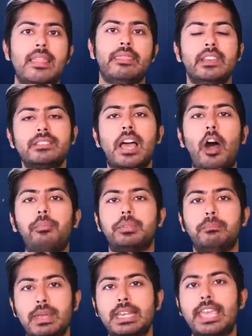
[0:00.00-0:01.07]
This helps
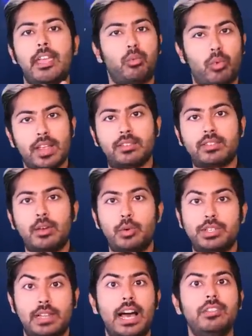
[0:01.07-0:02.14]
mitigate risk,
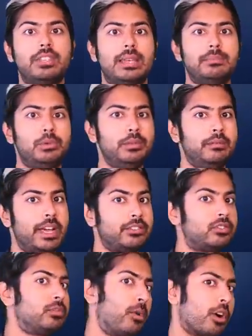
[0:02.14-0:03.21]
which allows them to
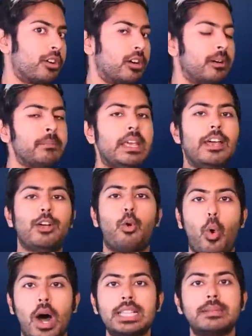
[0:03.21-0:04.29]
invest smarter.
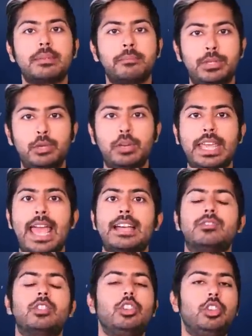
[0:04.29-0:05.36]
Quantum computing
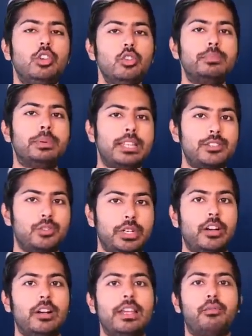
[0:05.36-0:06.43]
has huge potential
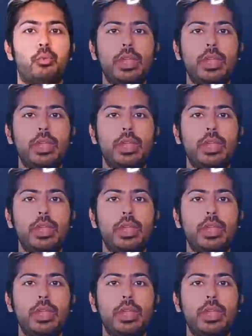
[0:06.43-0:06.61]
here. If